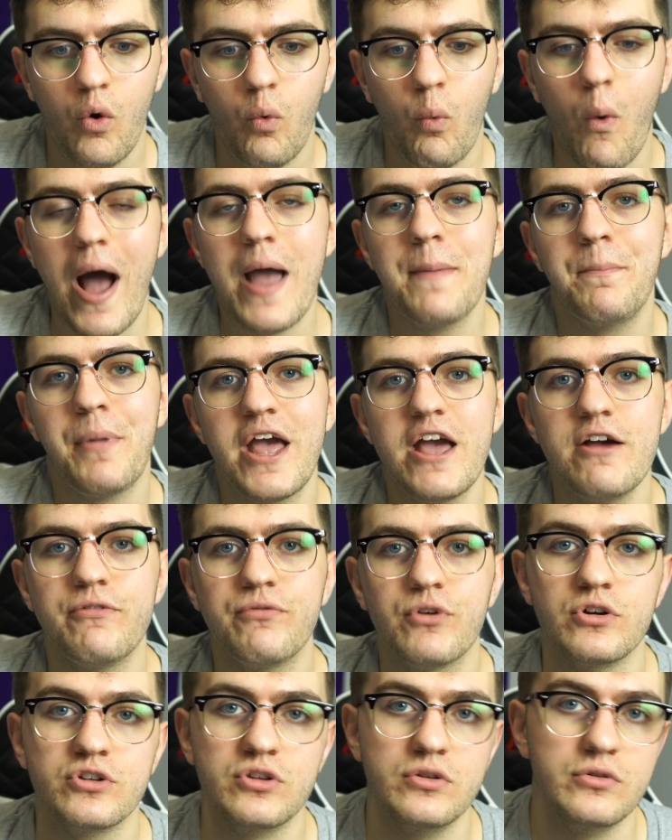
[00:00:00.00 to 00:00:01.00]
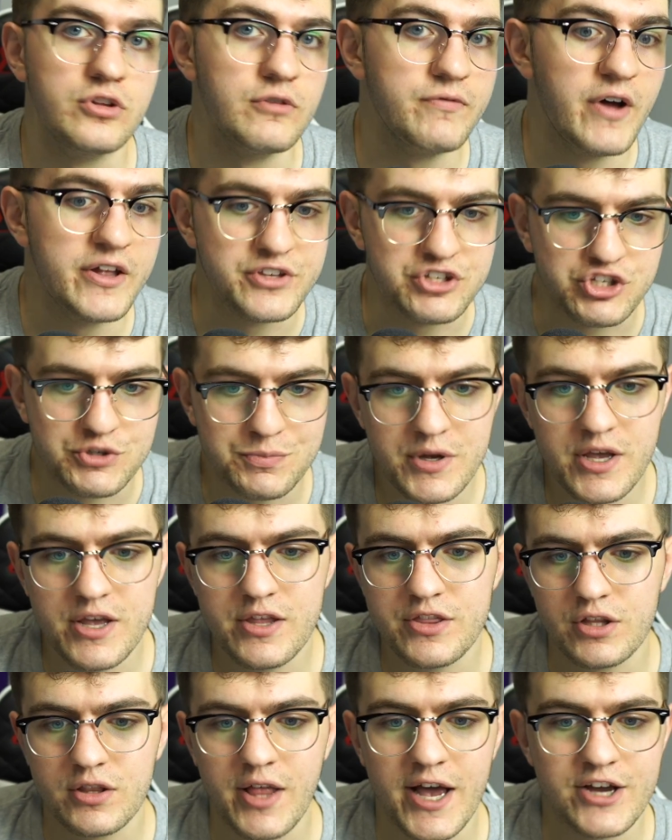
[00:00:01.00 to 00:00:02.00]
Why pay for Devonta
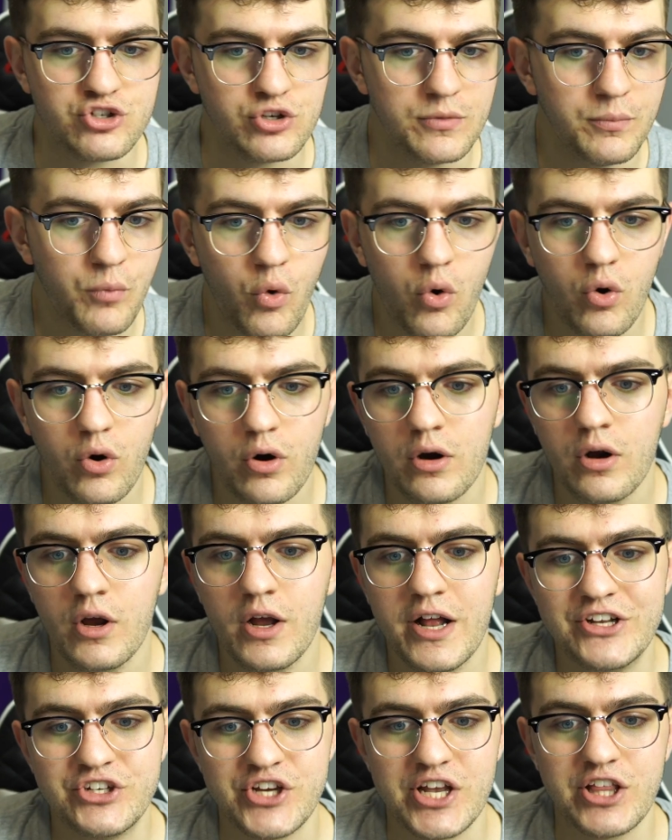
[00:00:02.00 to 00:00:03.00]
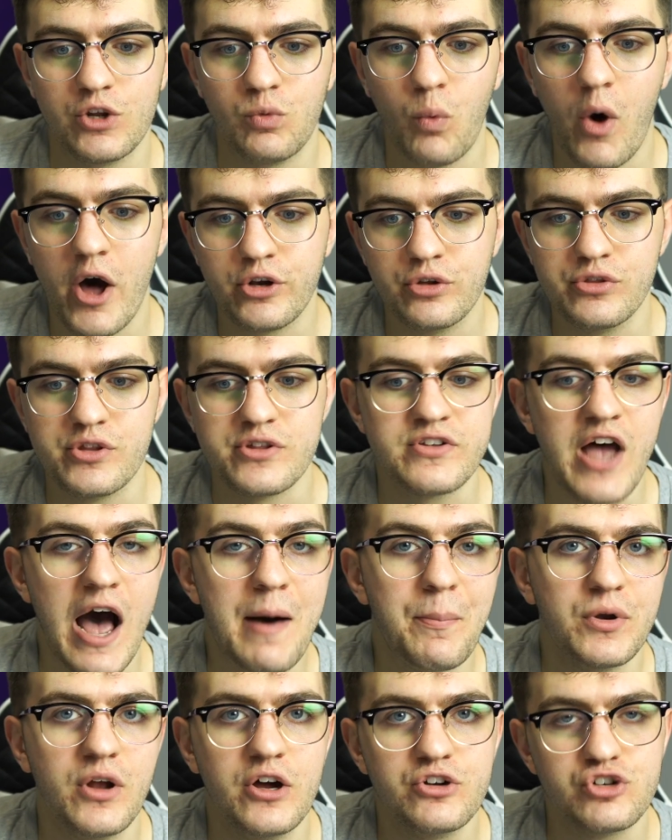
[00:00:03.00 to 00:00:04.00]
Smith, Elijah Moore, Jaylen Waddle in the
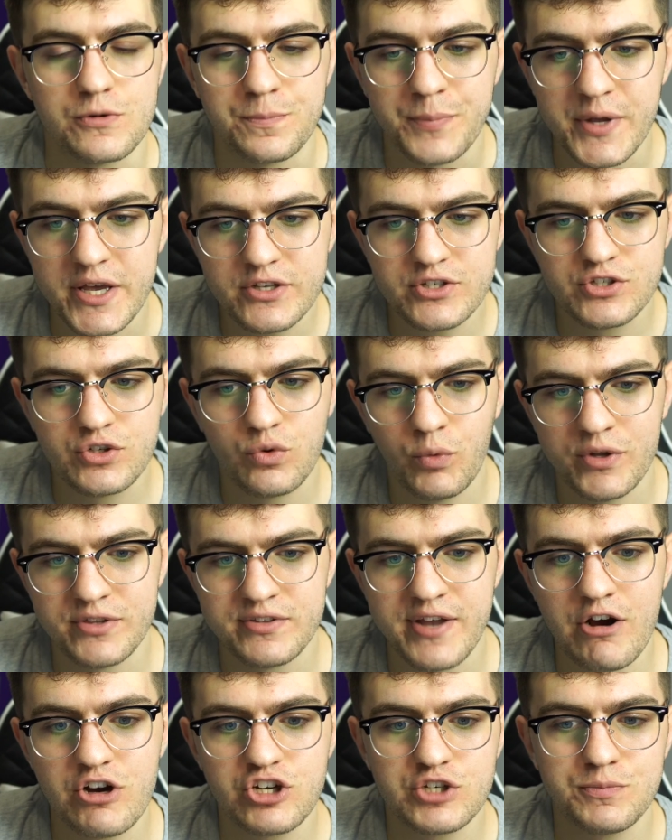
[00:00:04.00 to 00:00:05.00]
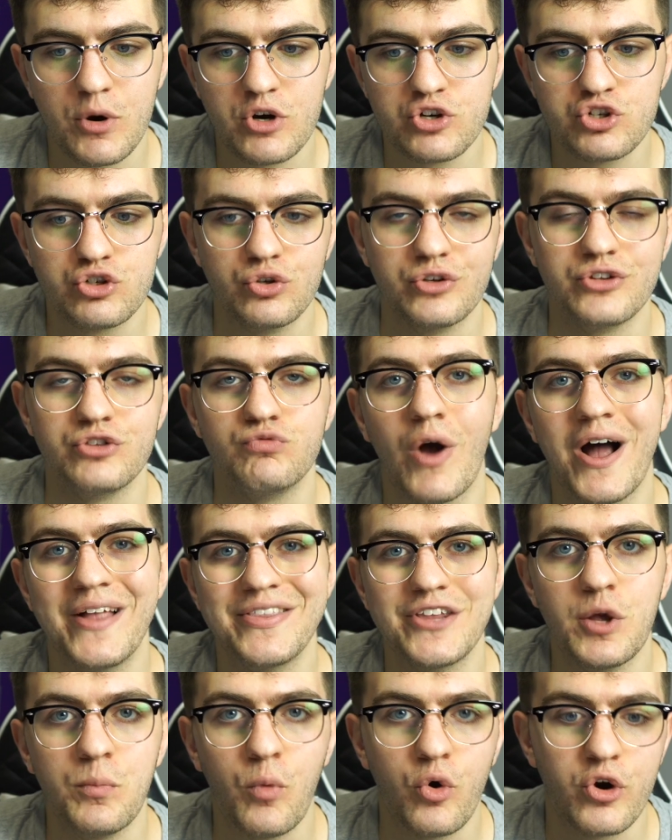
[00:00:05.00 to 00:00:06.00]
top 100 picks when Terrace Marshall and
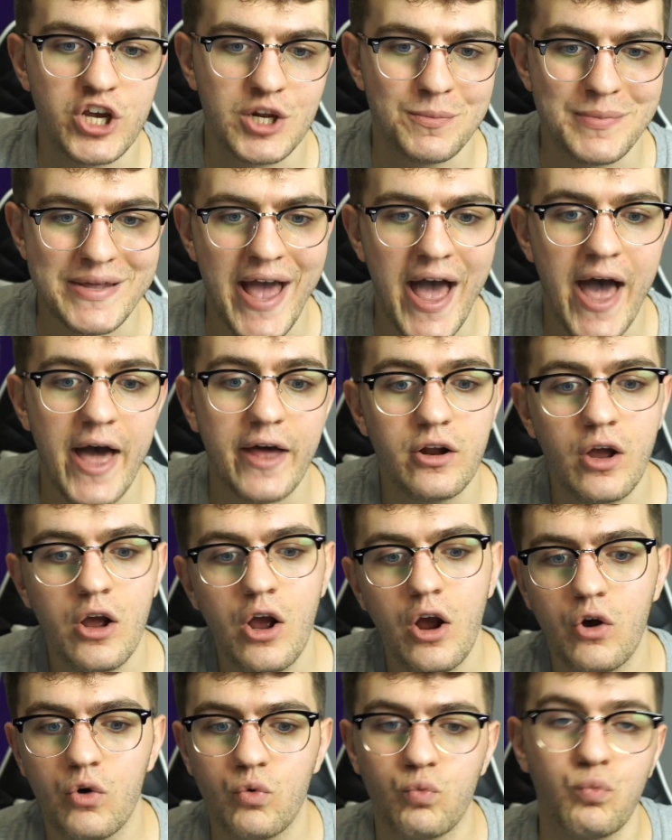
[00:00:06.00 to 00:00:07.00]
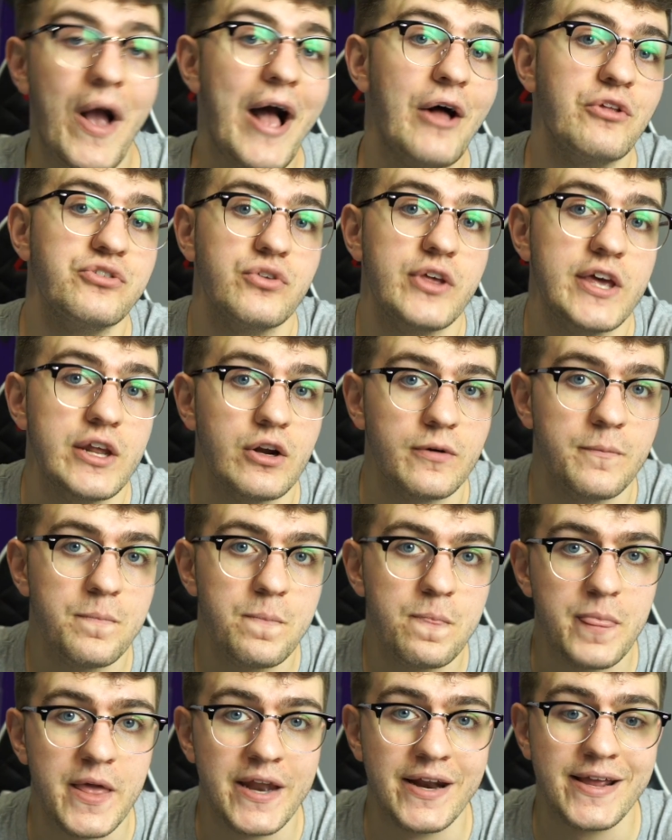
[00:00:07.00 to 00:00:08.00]
Rondale Moore can be had rounds later?
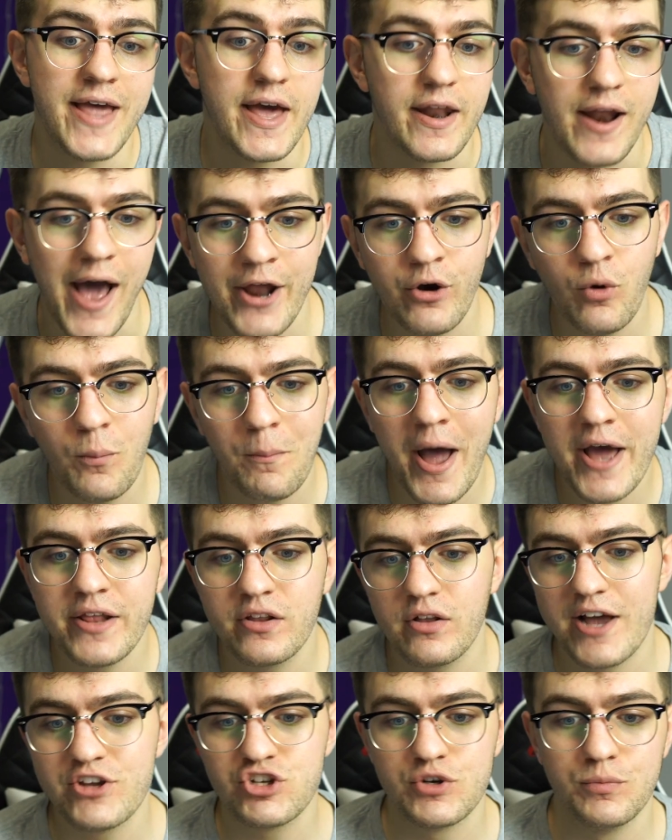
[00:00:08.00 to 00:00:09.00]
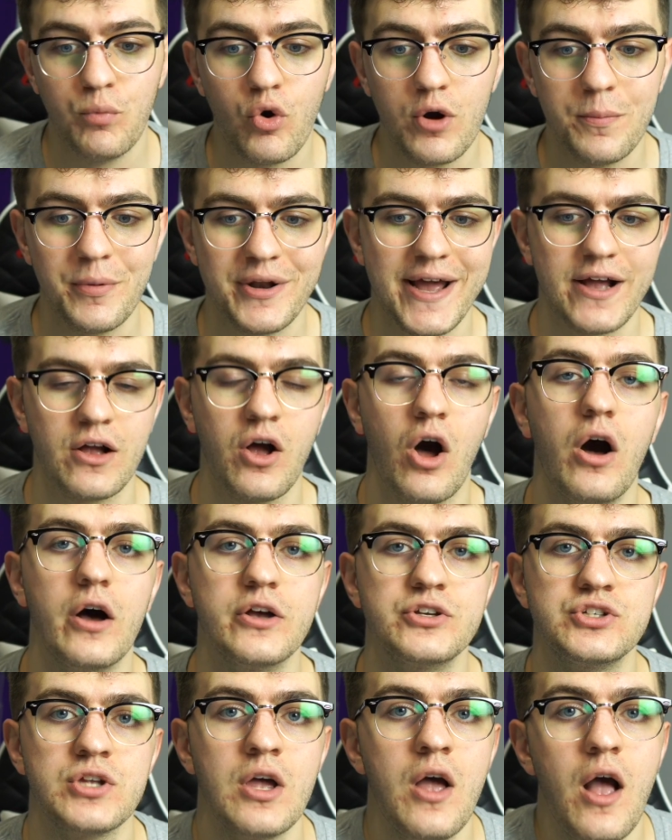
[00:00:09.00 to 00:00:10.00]
And again, I don't mind Elijah Moore, but at
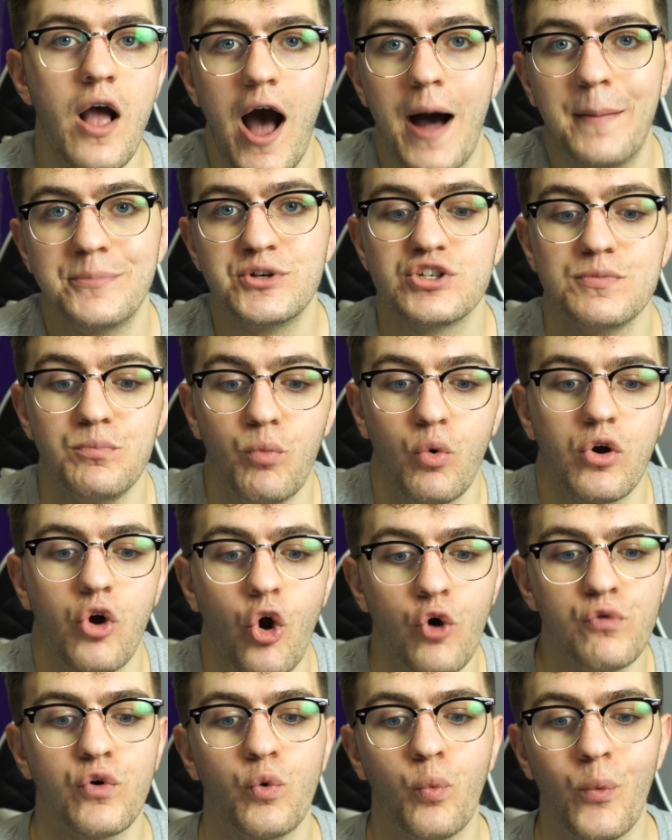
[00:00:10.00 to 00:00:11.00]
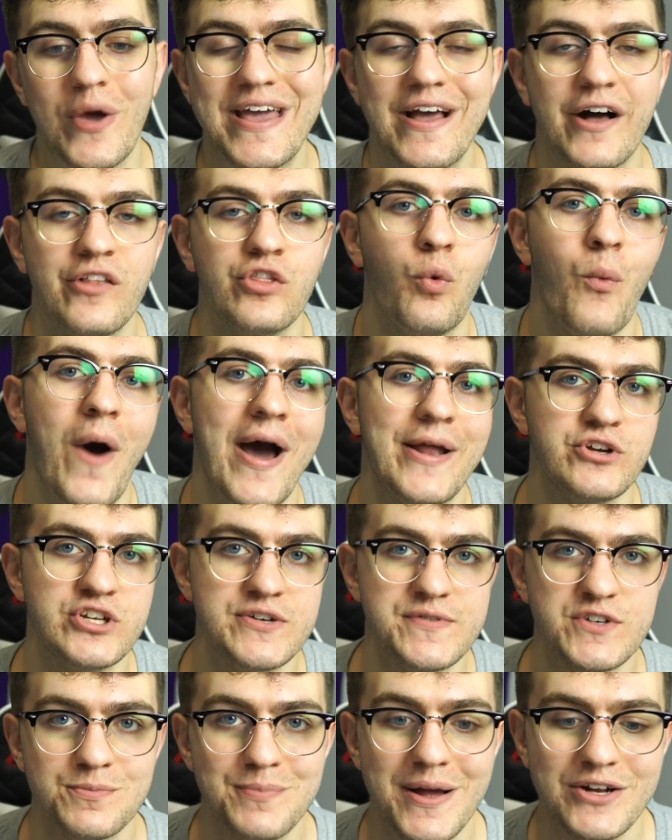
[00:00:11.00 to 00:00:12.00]
cost, I'm just more overweight on the wide
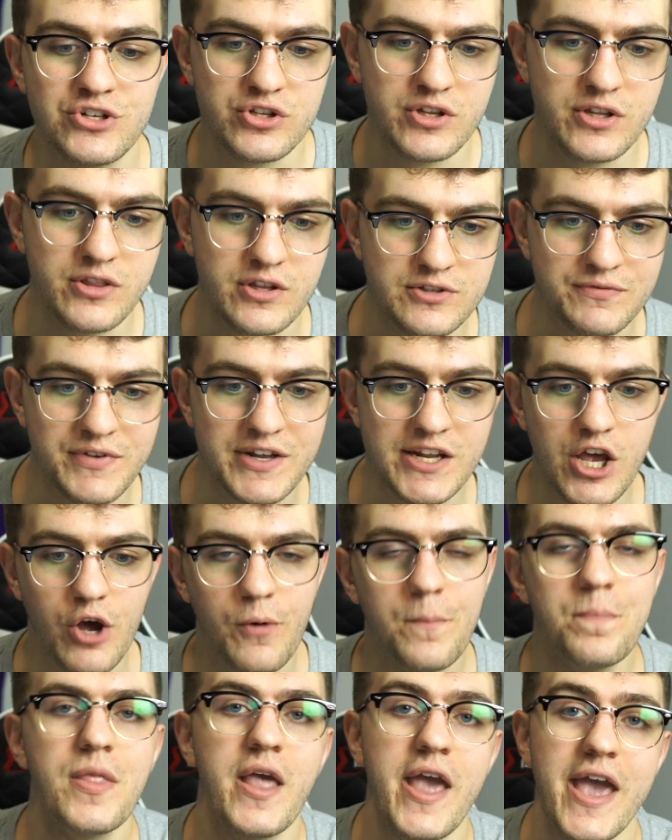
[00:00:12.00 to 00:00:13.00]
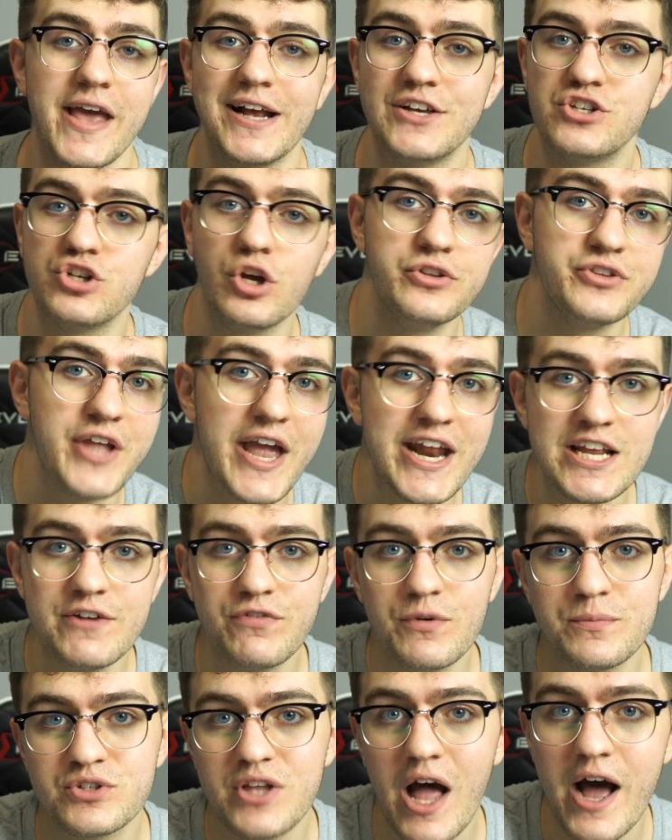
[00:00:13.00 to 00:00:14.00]
receivers mentioned in this video. And I saw Danny
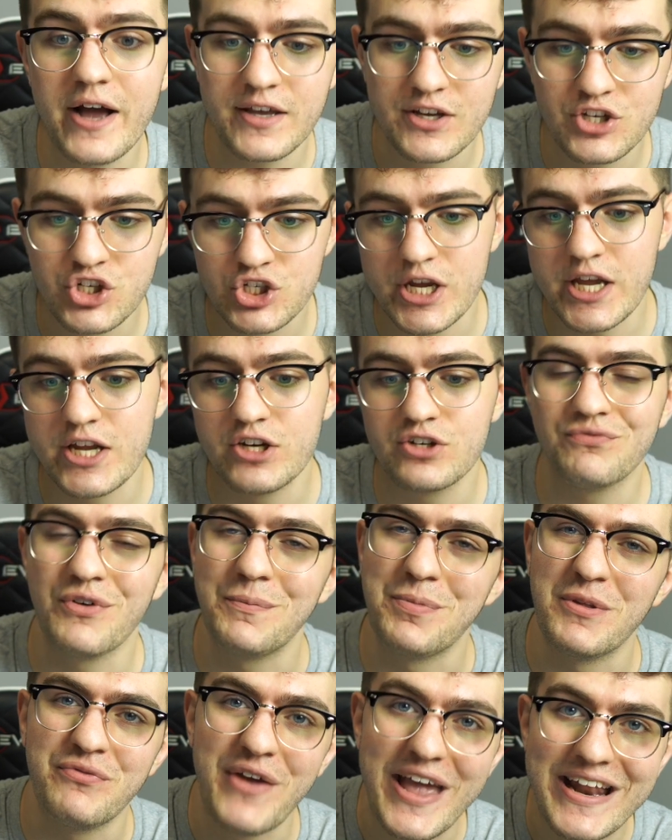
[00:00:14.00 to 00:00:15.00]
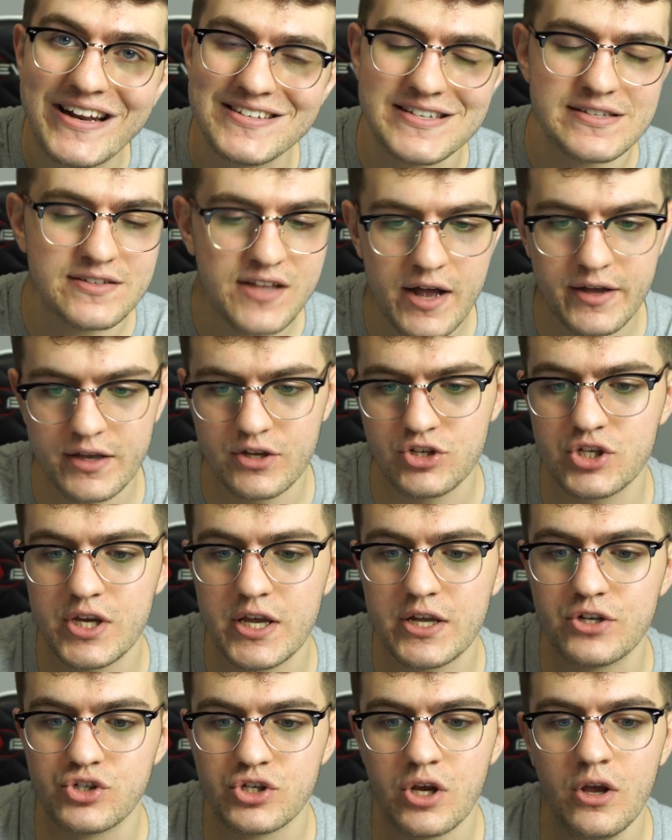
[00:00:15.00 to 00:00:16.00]
from Stock Exchange, from the Fantasy Stock
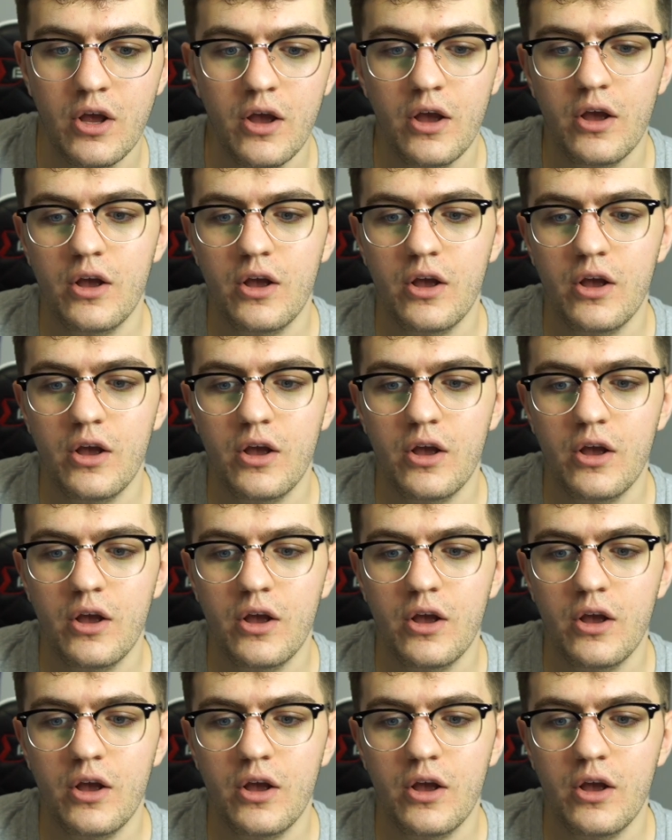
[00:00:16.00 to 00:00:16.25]
Exchange,